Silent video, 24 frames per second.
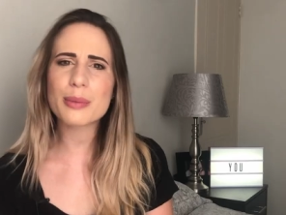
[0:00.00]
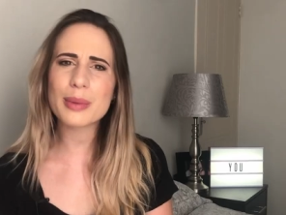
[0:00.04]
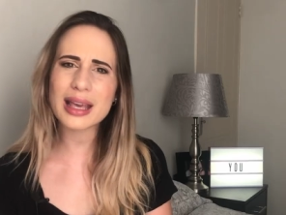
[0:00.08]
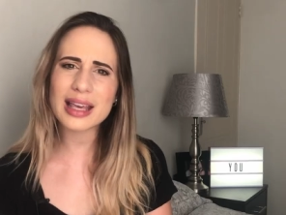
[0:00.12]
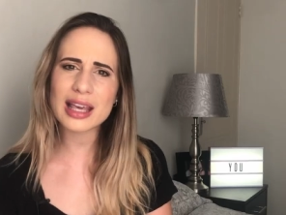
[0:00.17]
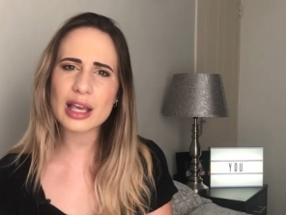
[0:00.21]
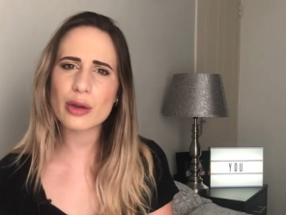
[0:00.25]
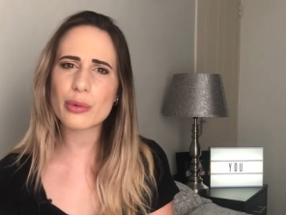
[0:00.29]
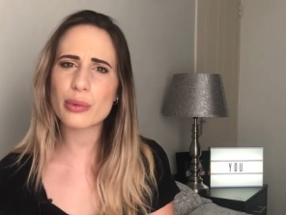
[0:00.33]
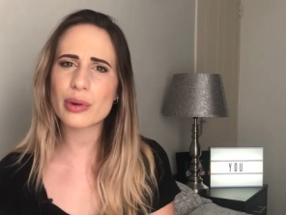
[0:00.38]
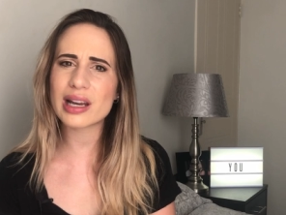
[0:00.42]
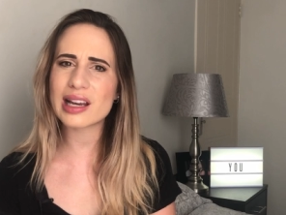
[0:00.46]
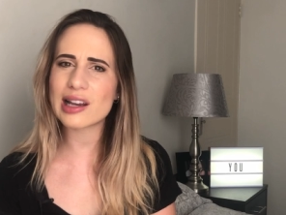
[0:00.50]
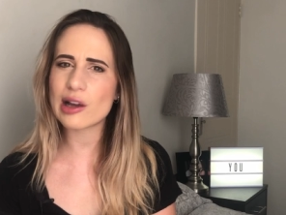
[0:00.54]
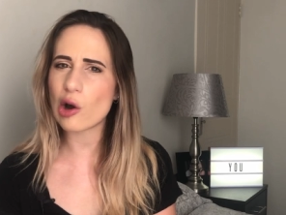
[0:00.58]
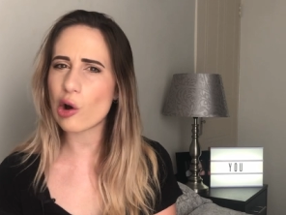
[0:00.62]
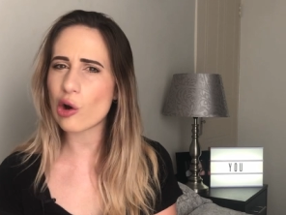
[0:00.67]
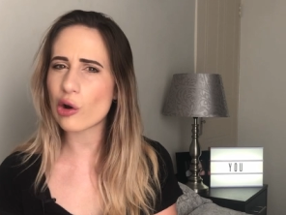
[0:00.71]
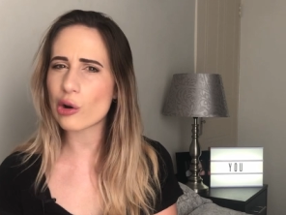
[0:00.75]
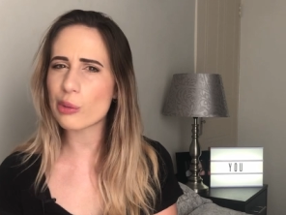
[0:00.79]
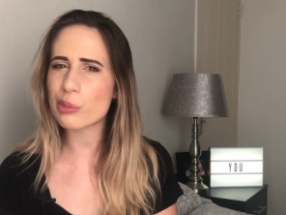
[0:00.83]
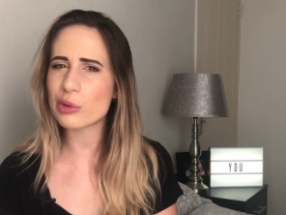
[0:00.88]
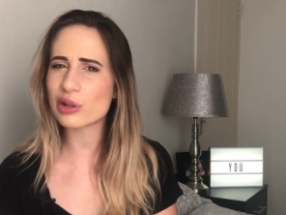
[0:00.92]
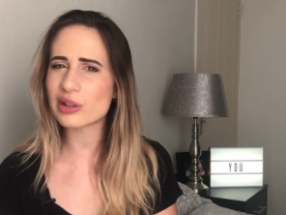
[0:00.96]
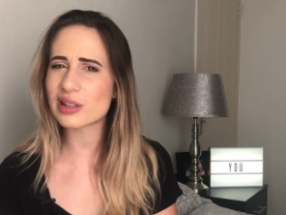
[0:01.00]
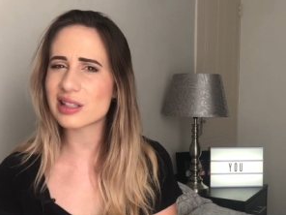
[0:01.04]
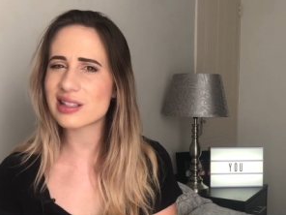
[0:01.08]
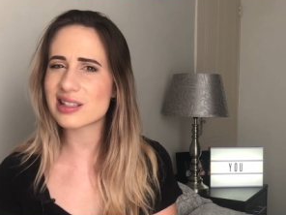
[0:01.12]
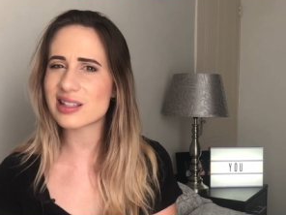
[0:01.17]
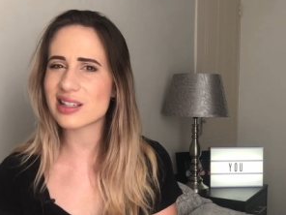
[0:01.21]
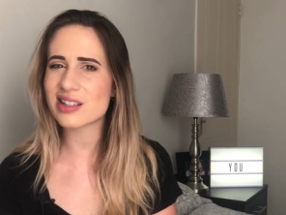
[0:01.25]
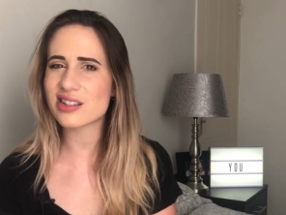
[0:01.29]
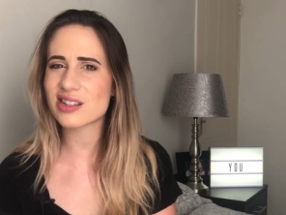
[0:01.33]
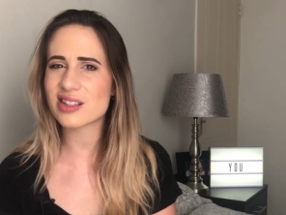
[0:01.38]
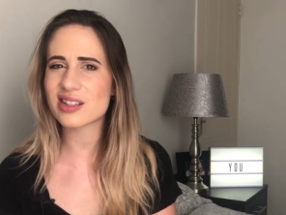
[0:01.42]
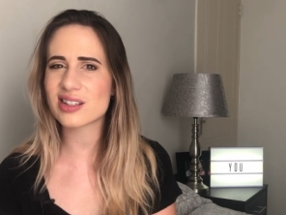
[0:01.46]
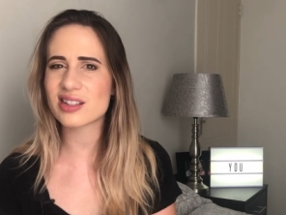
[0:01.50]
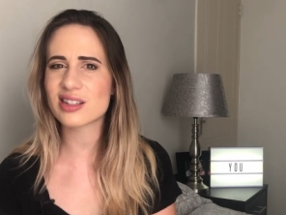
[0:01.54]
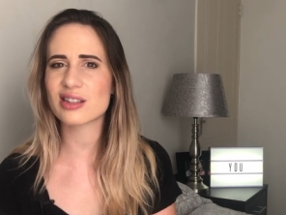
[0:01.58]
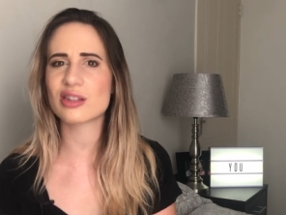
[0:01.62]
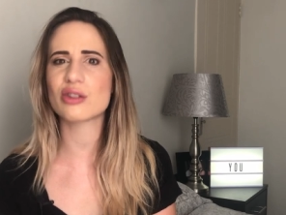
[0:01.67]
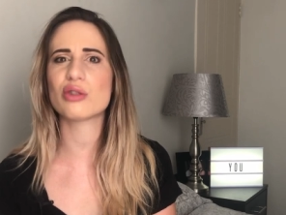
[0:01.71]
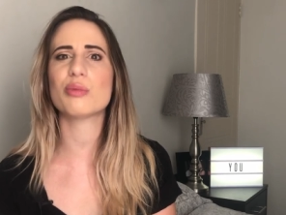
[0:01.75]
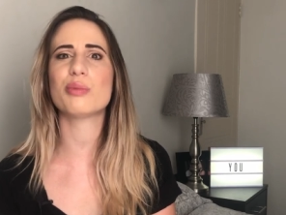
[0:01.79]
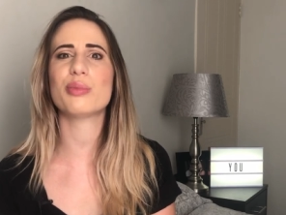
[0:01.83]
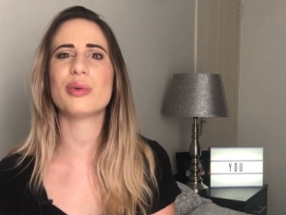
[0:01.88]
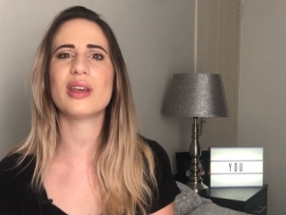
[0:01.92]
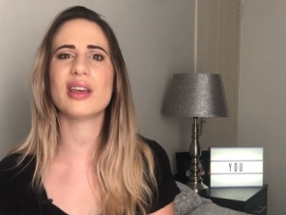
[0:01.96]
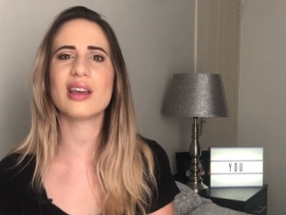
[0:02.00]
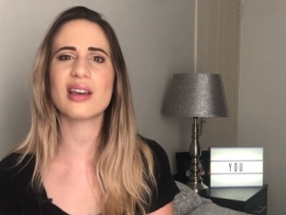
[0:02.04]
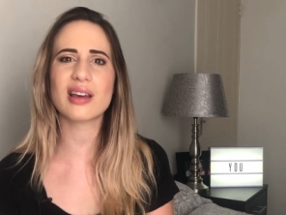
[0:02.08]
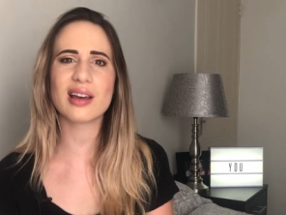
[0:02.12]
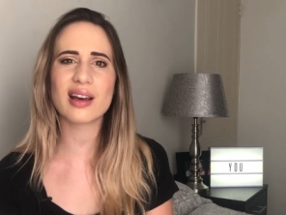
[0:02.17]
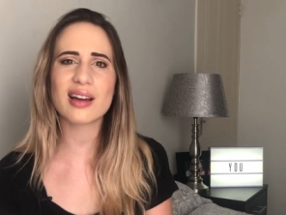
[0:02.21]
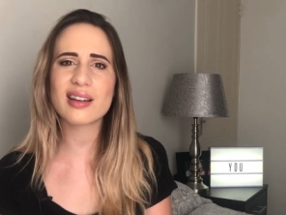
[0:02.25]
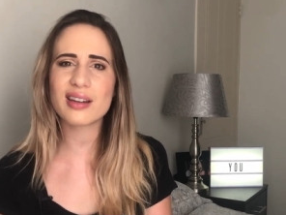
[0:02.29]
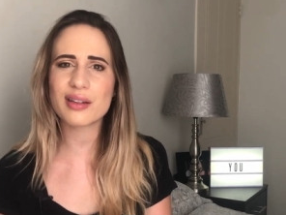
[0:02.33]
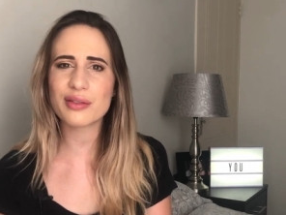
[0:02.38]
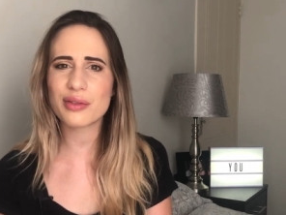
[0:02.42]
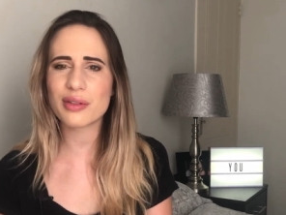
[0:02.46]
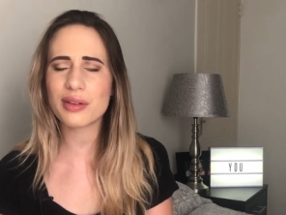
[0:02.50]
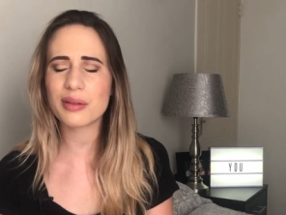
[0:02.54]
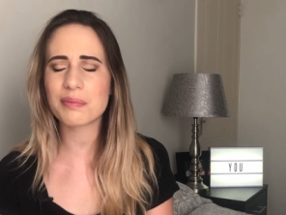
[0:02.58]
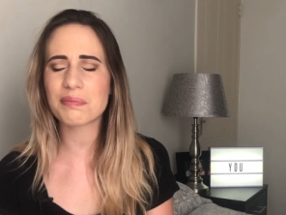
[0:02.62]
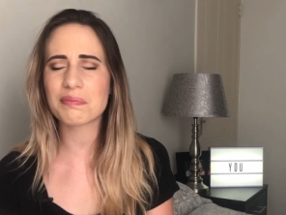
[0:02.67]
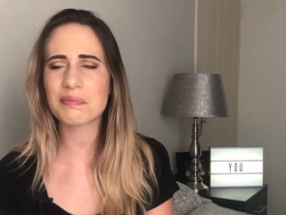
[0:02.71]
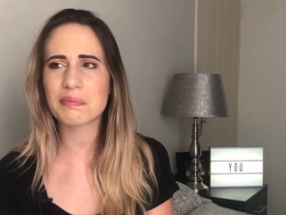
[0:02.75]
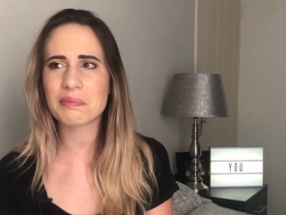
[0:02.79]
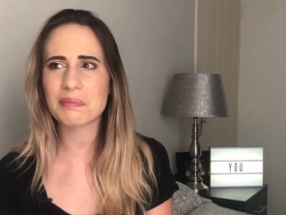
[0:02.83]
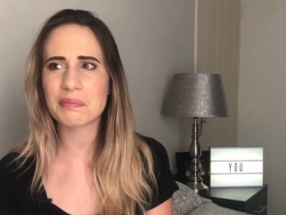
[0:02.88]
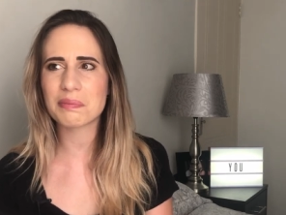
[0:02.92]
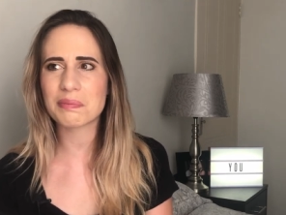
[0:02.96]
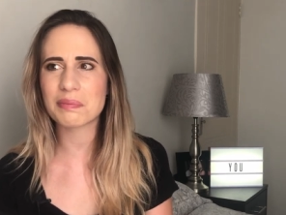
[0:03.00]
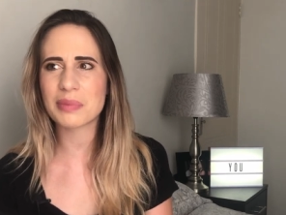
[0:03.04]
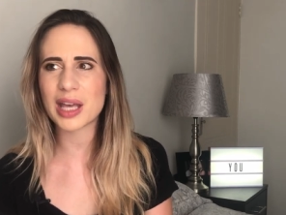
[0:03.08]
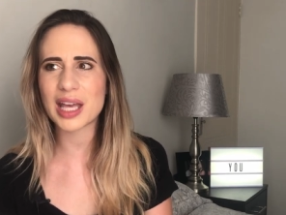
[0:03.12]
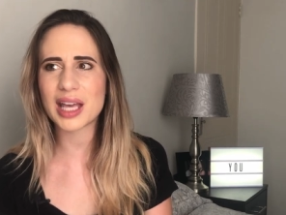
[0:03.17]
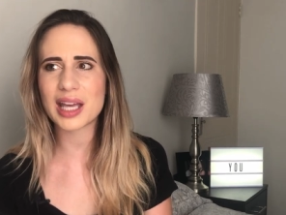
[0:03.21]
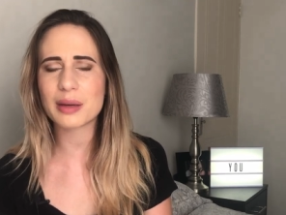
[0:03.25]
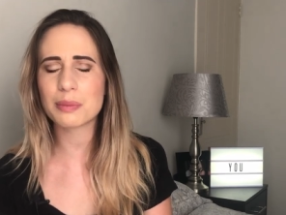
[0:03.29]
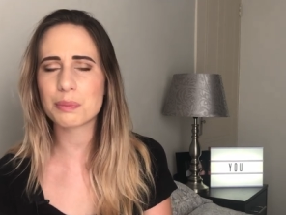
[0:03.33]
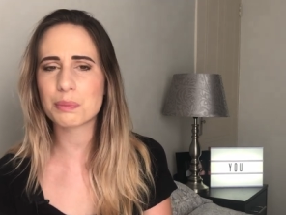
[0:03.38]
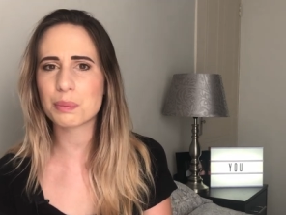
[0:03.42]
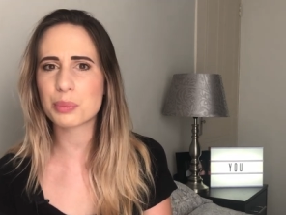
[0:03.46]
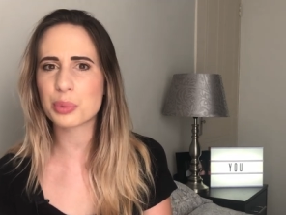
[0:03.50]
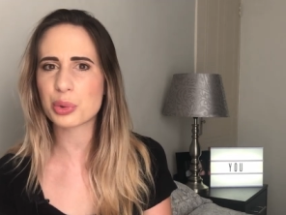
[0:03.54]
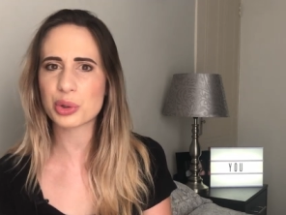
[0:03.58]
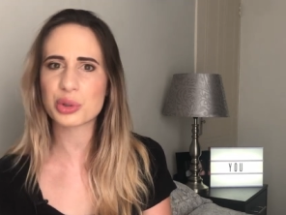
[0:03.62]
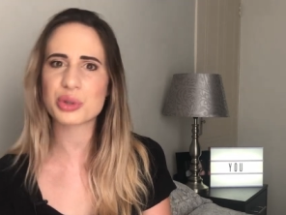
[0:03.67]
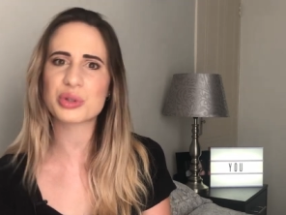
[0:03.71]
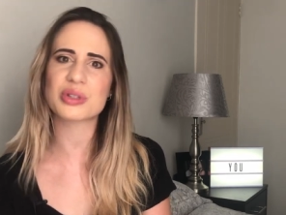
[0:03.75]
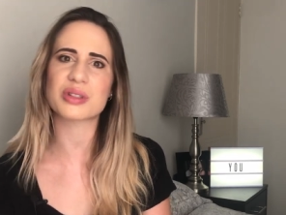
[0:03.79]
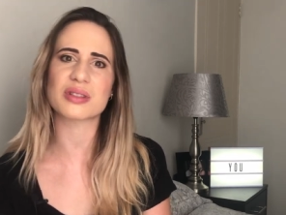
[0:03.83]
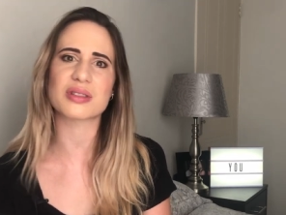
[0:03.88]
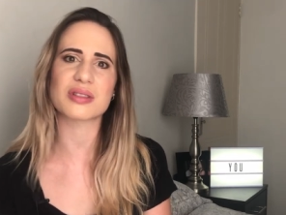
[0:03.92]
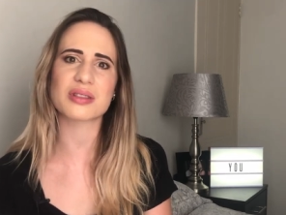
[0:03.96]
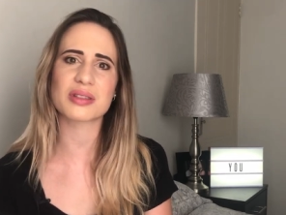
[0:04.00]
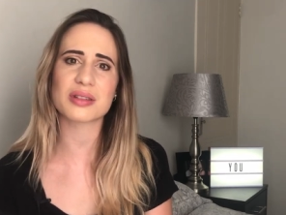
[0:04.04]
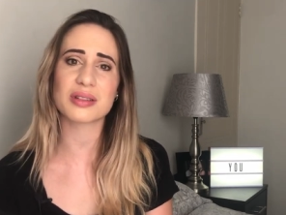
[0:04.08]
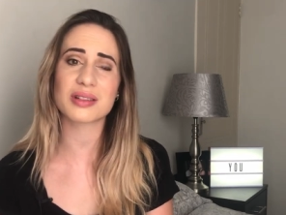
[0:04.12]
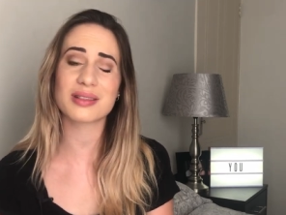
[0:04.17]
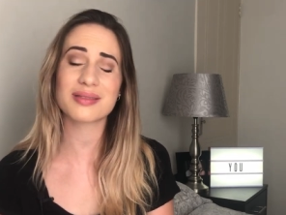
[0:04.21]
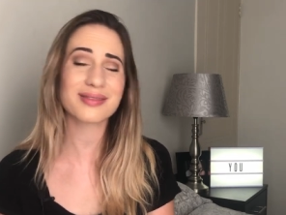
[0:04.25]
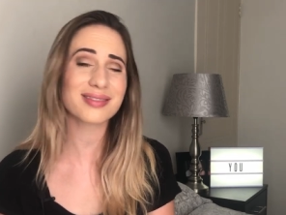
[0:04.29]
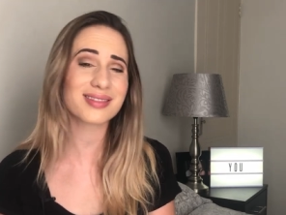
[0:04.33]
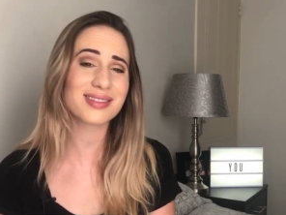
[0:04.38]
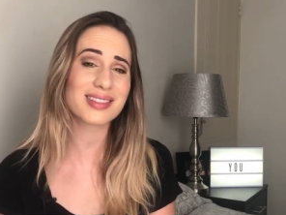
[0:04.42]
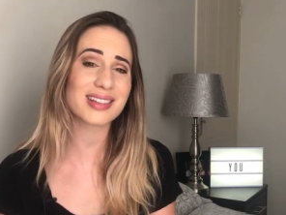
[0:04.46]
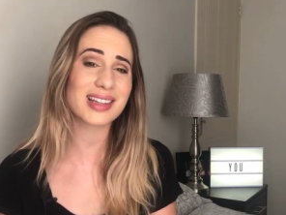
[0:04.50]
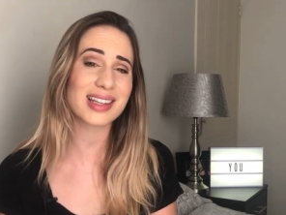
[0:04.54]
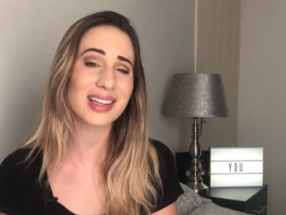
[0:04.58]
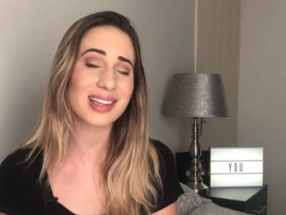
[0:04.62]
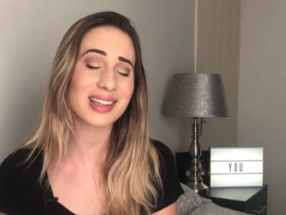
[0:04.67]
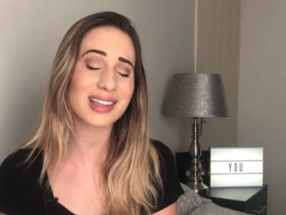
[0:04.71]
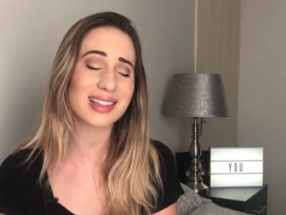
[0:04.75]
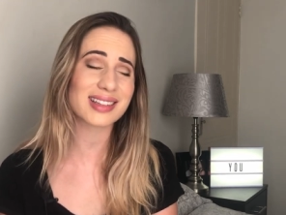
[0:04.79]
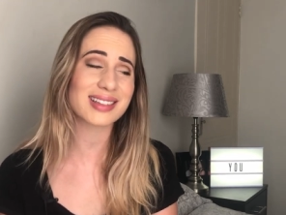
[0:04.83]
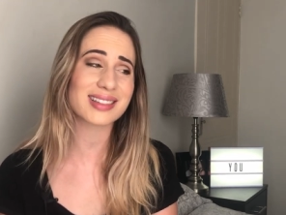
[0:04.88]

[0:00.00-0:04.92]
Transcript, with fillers: you're making really horrible decisions and you're being kind of a bad person. So I'm like